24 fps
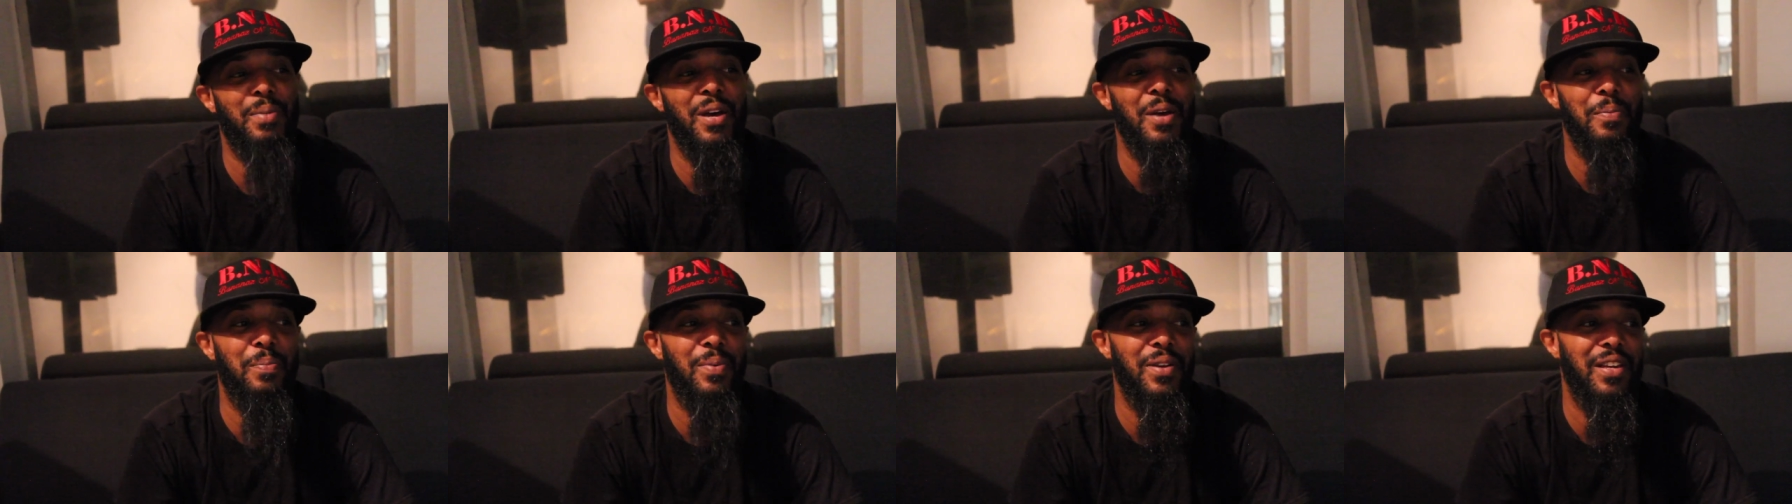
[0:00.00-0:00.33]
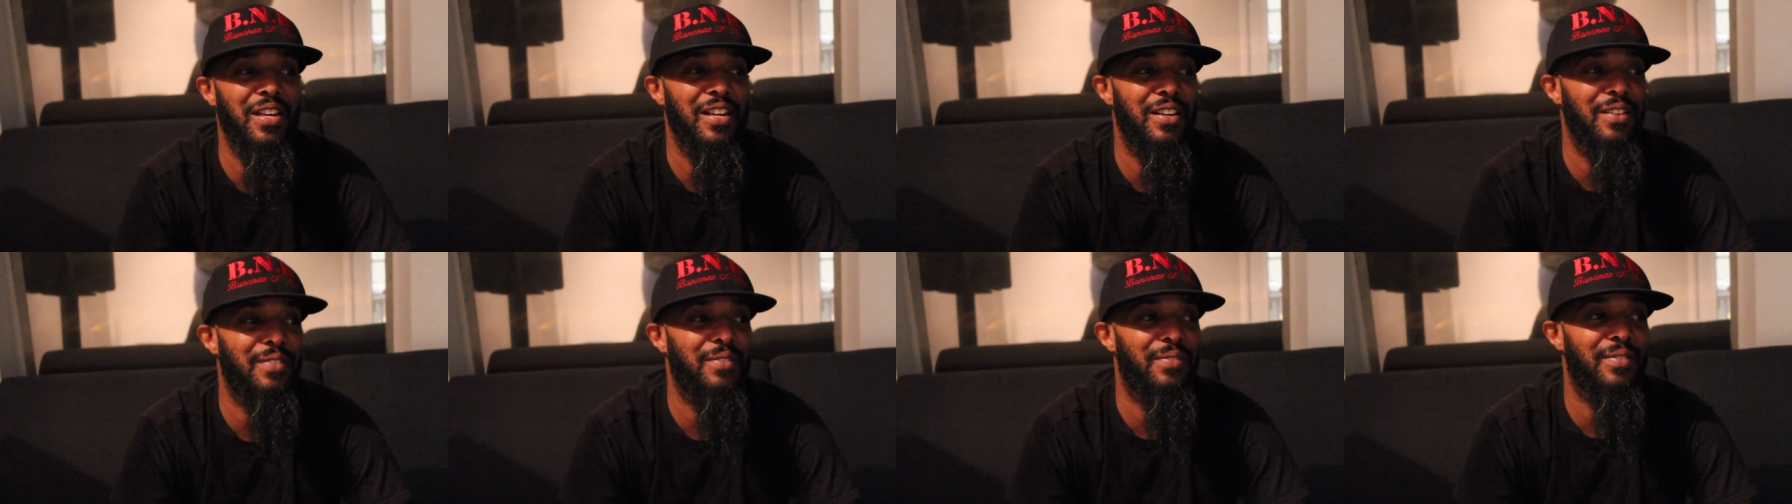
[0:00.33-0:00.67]
Pet
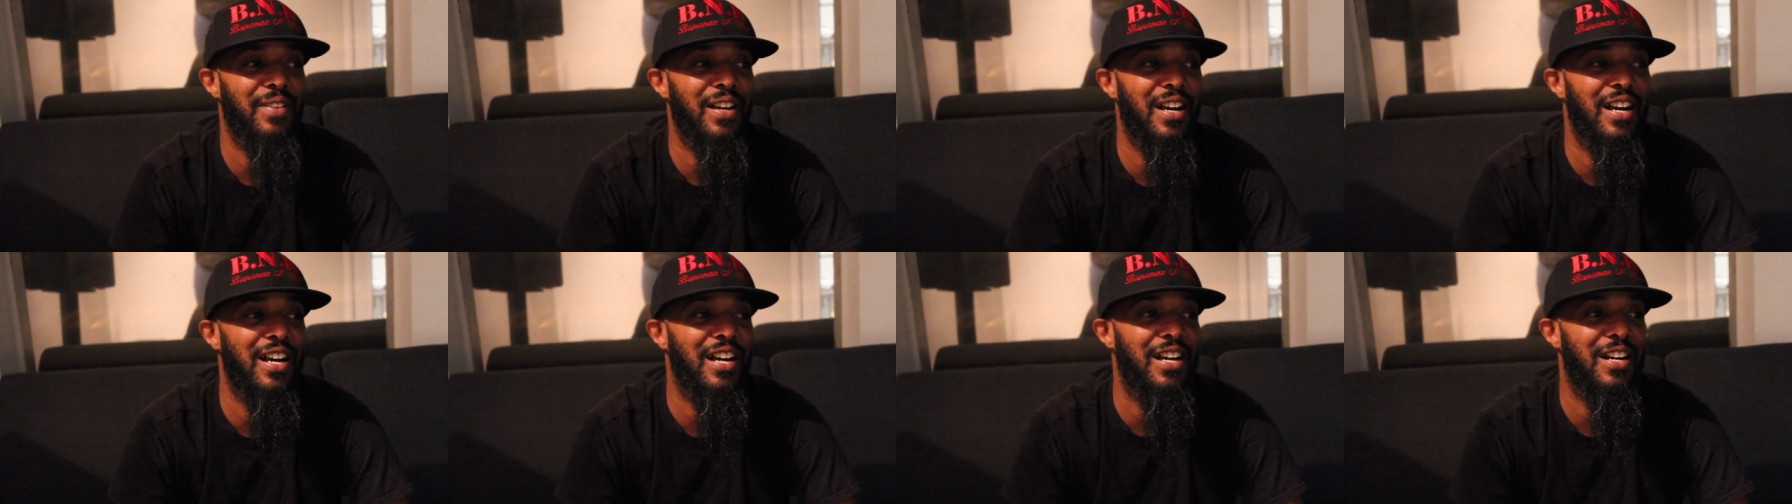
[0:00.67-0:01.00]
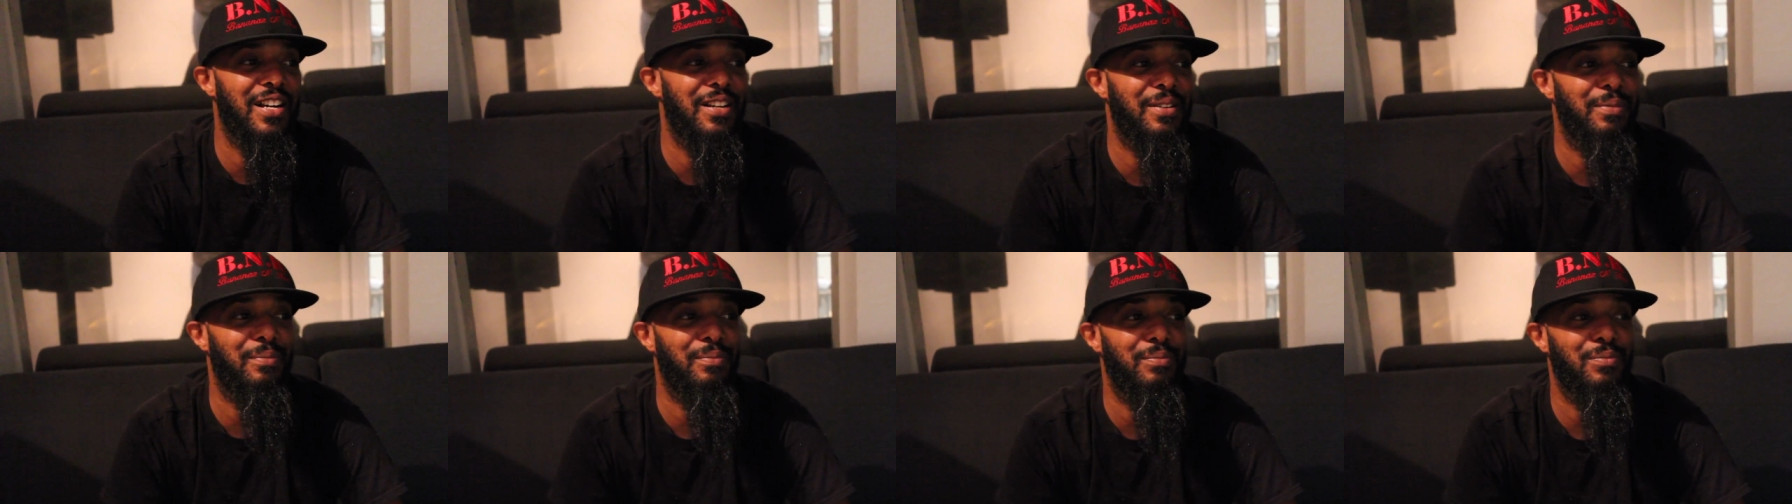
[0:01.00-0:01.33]
peeve,
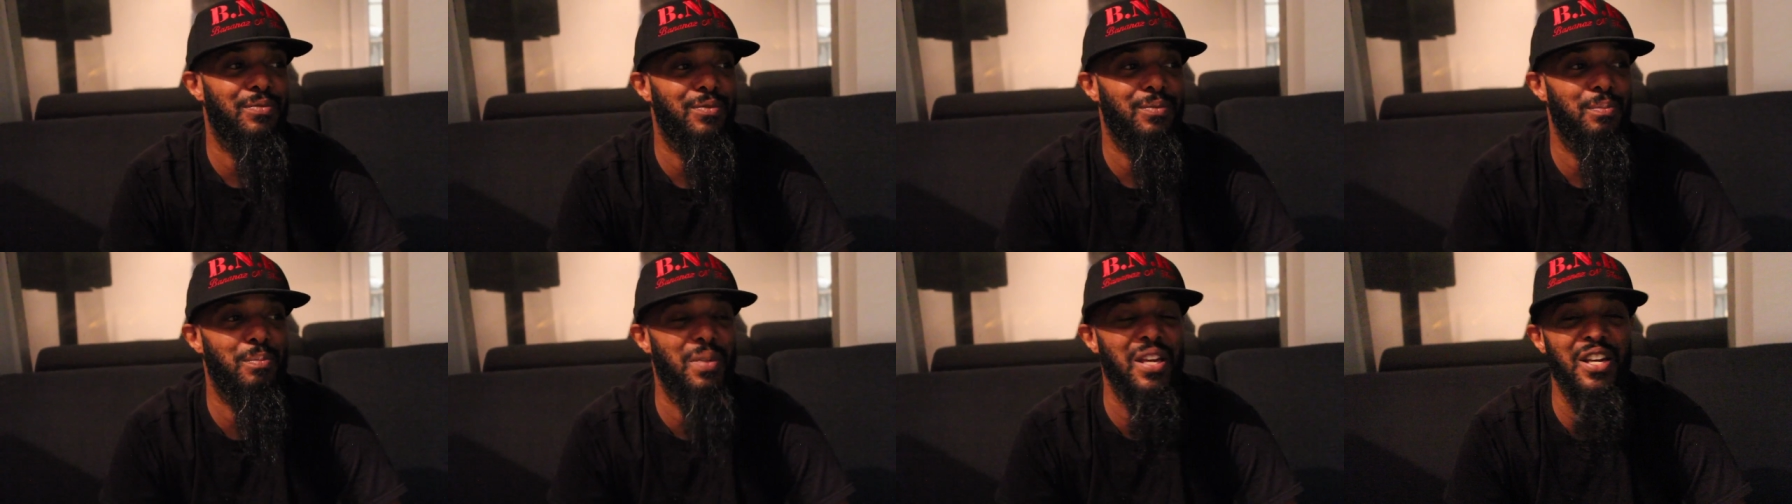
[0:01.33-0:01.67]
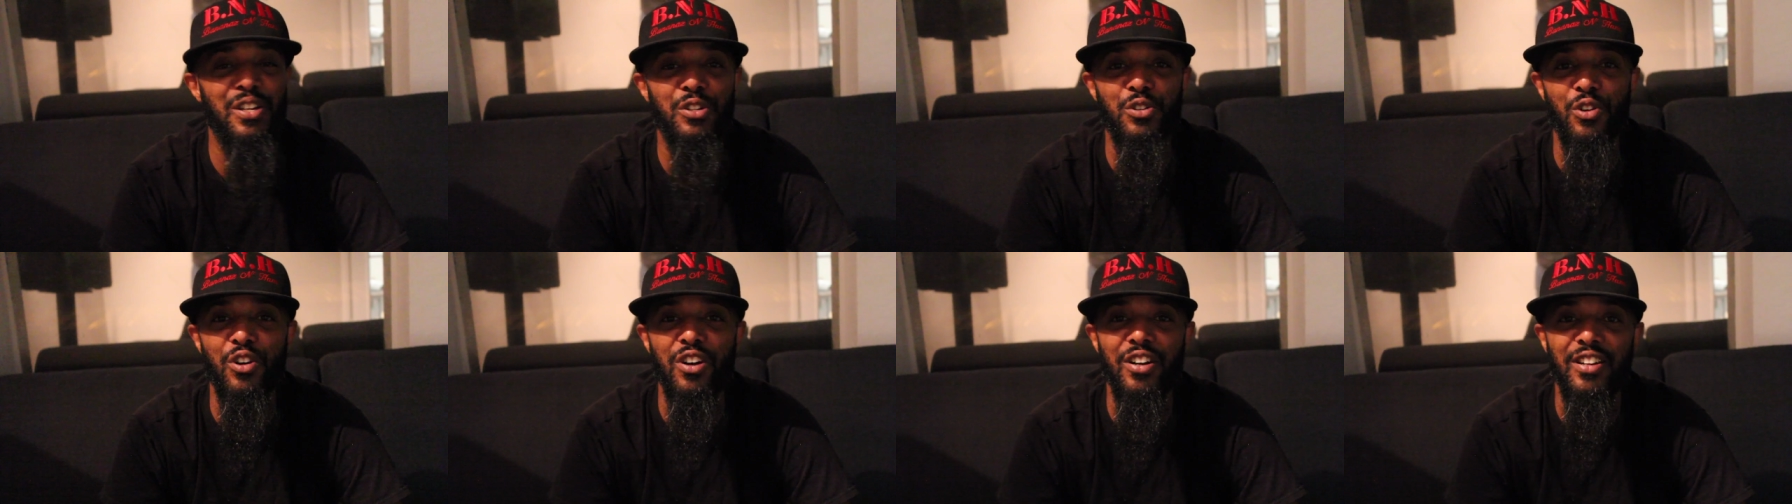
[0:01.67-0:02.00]
um,
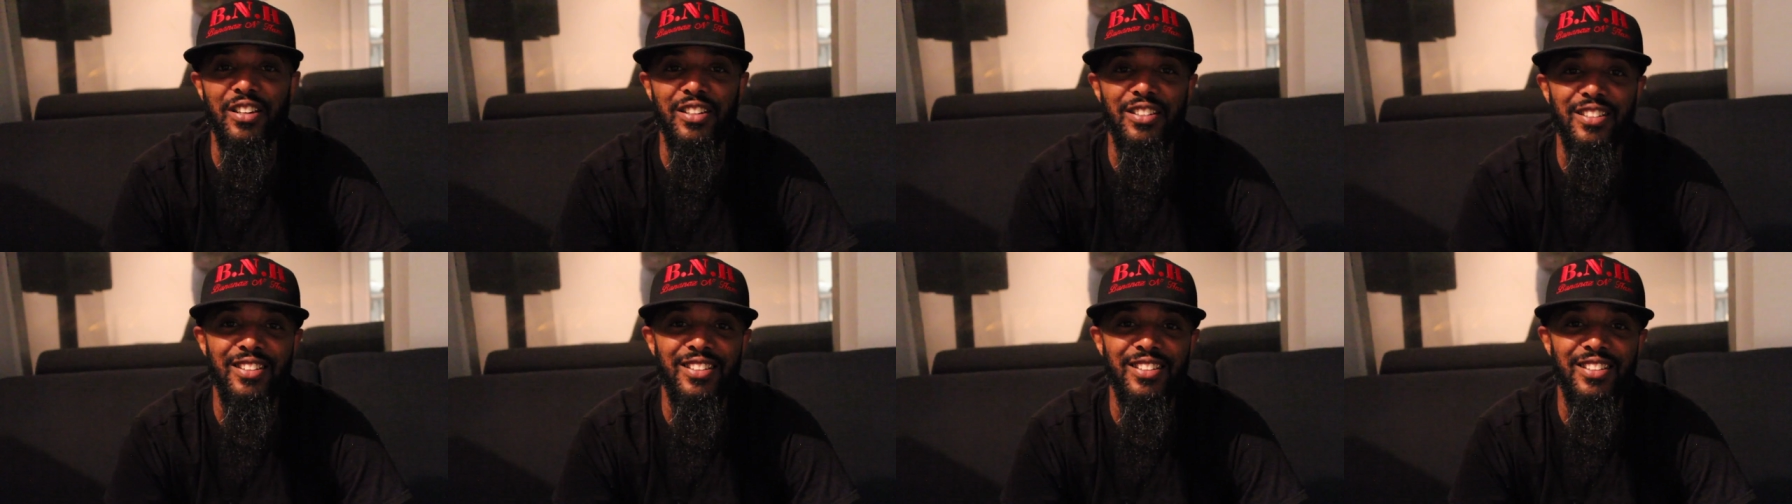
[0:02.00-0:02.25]
being drunk.